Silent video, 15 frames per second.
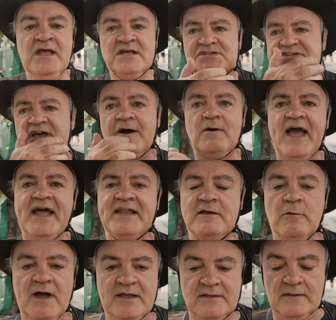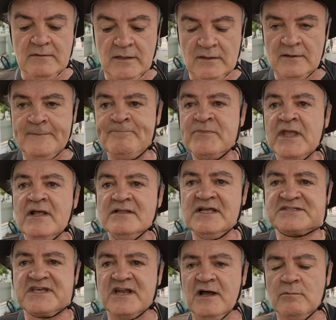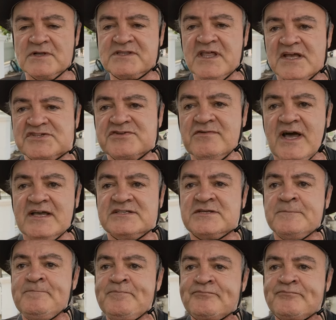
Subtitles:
So anyway, let's get on with this. Right.